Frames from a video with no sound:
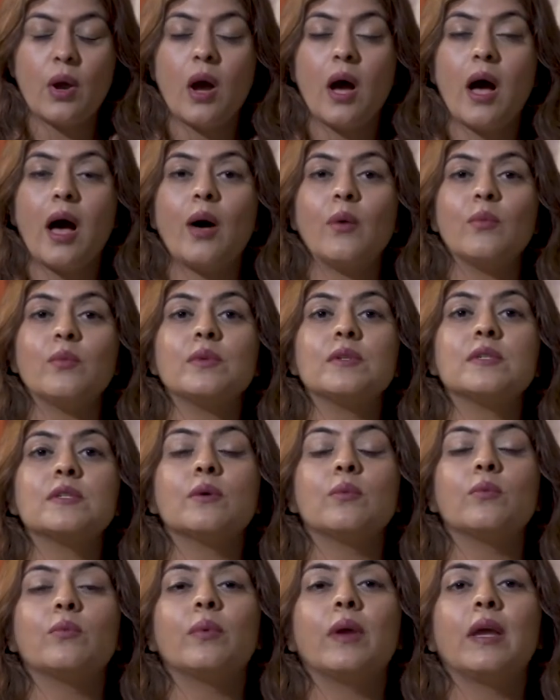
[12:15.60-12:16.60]
How is
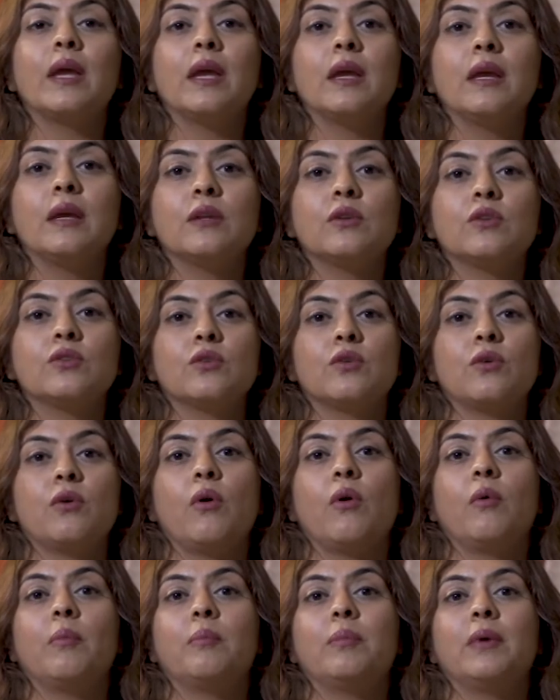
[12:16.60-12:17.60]
the weight,
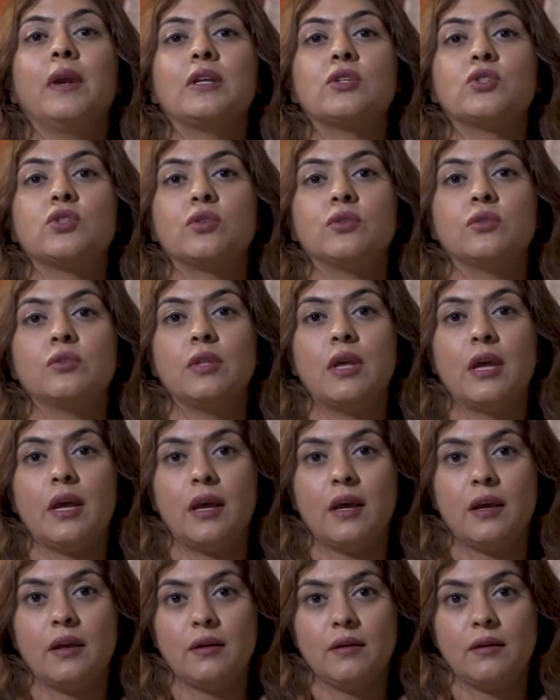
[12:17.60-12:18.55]
pressure there?